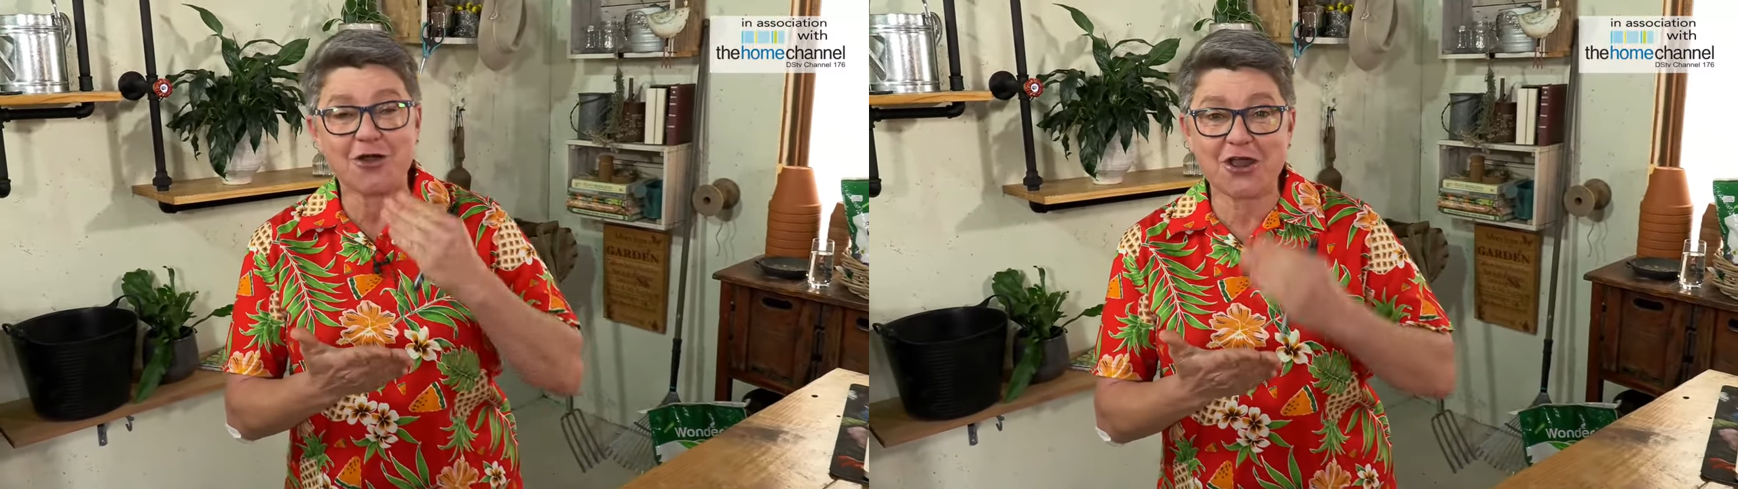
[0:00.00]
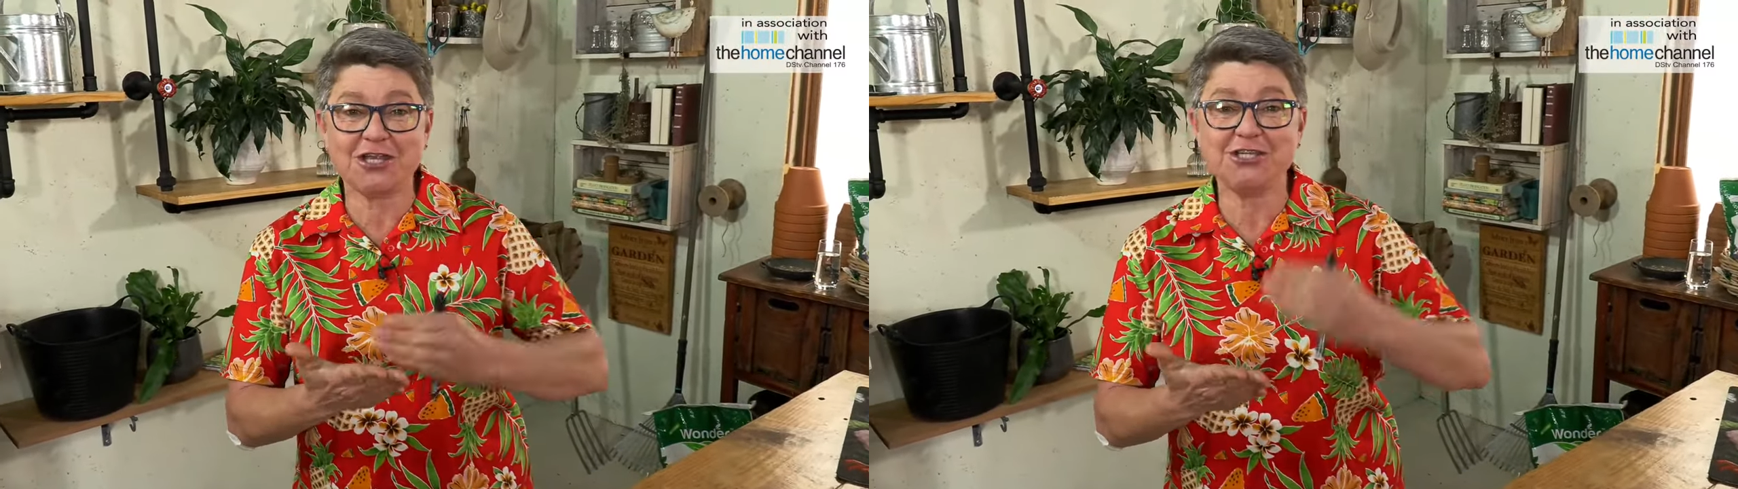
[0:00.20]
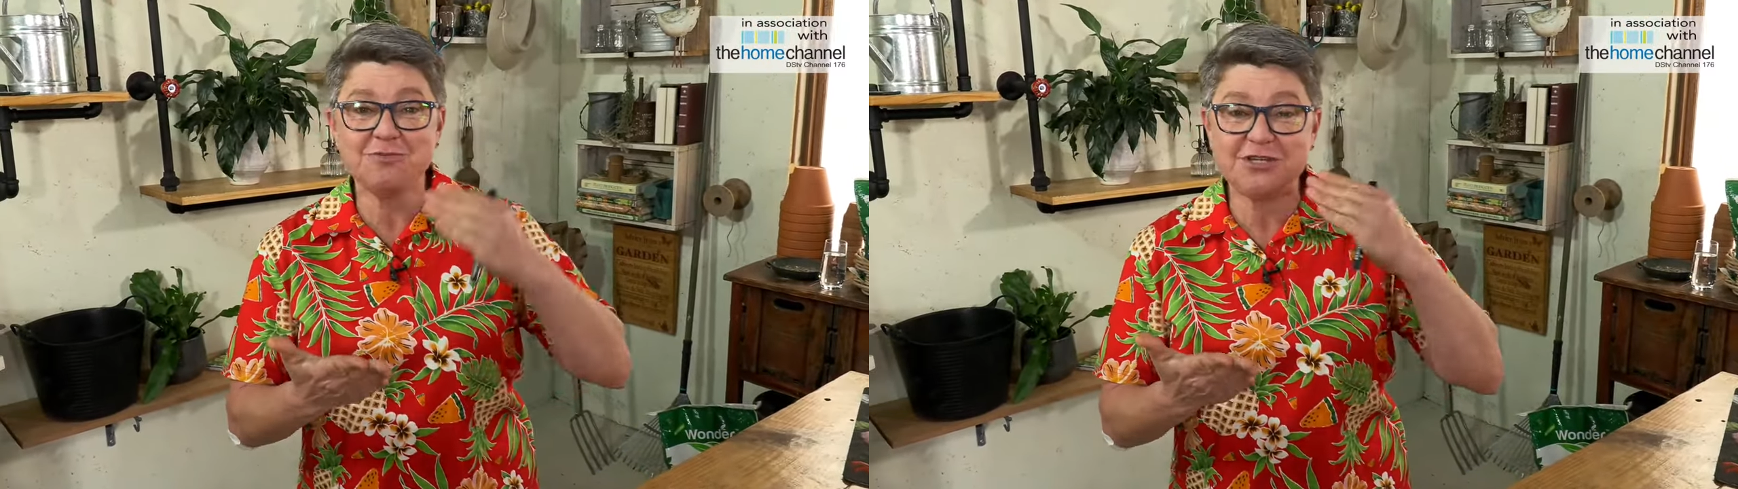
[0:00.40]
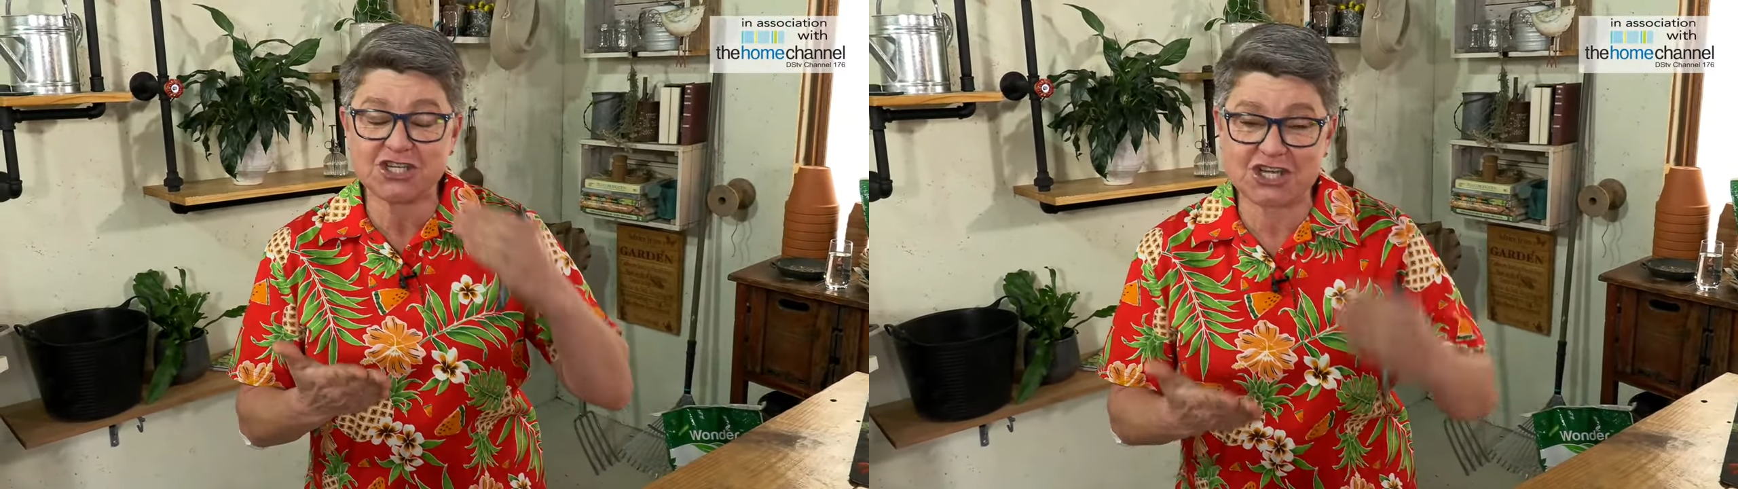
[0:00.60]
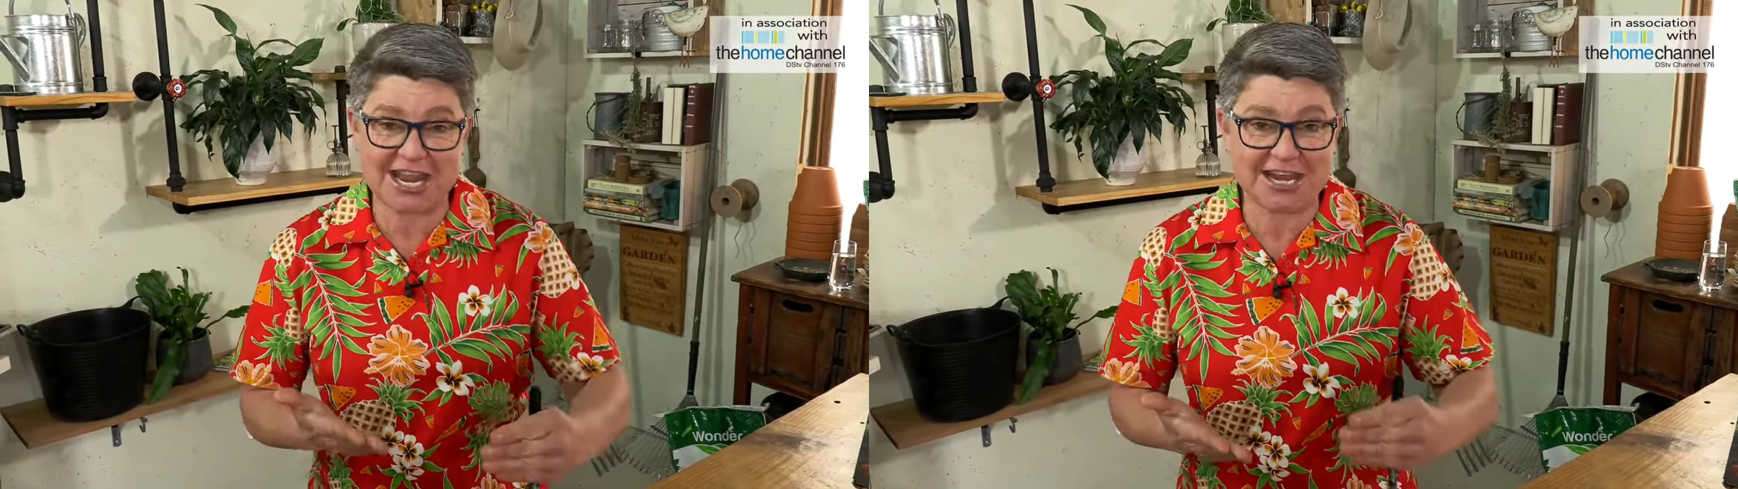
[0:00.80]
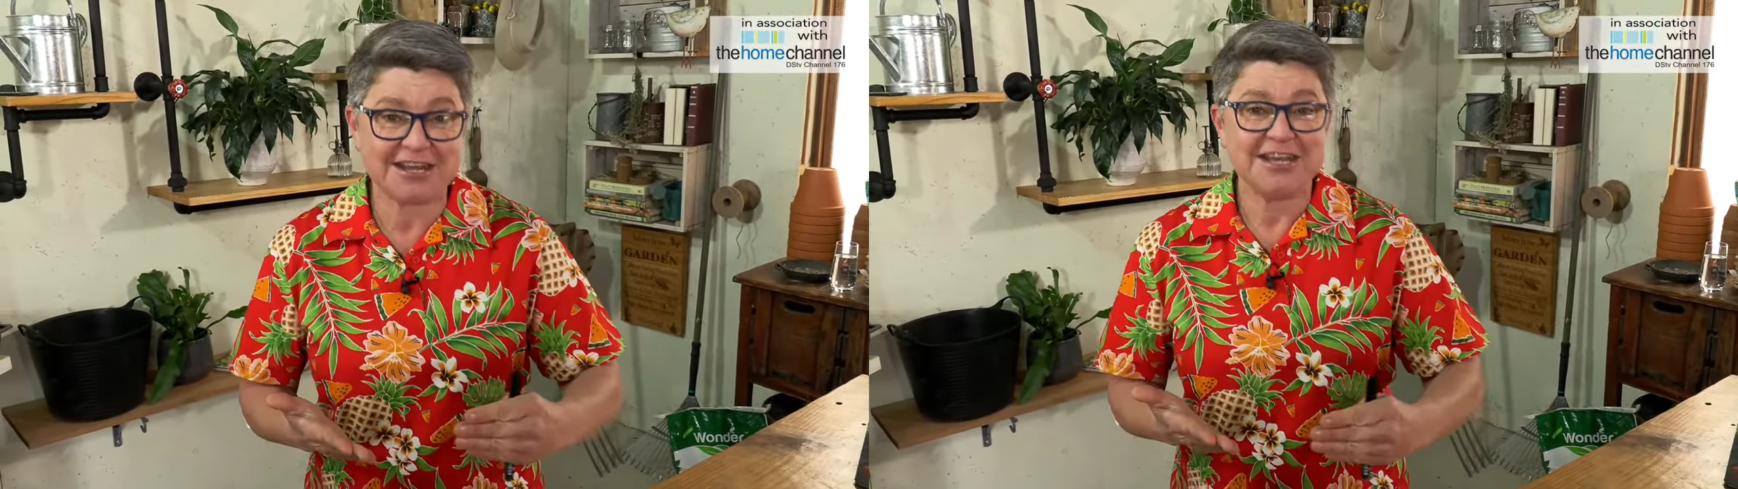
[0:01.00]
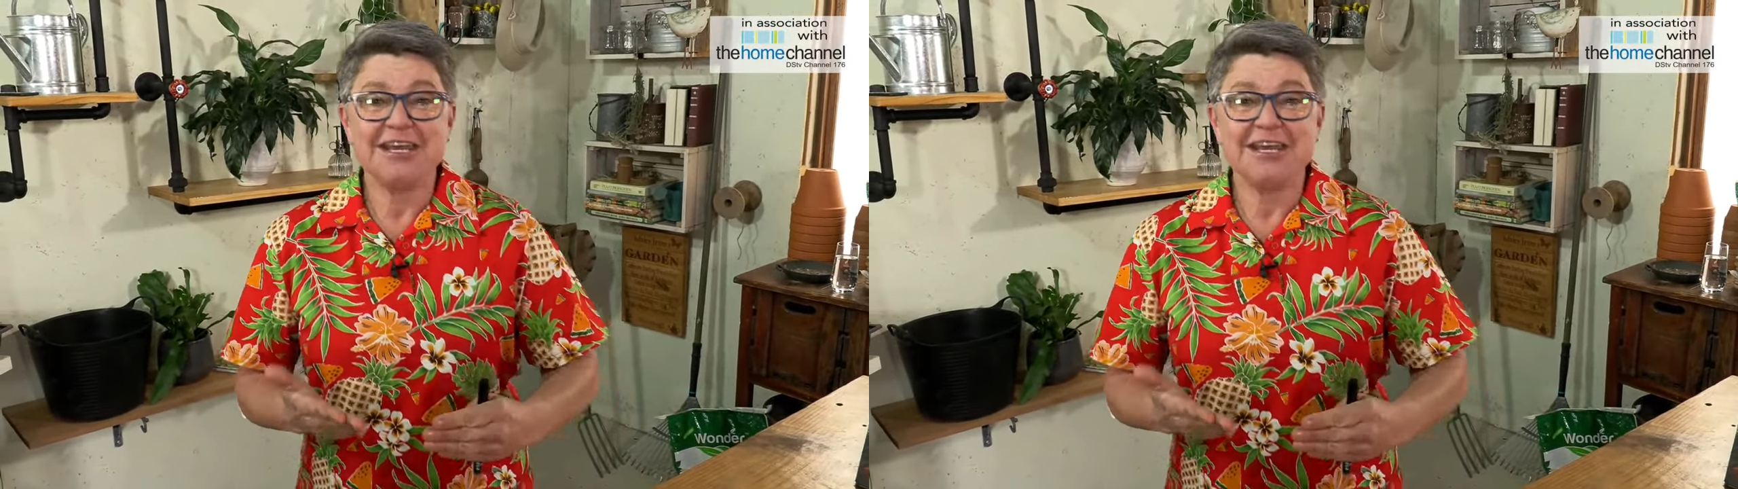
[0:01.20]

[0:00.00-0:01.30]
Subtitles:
are going to be shared.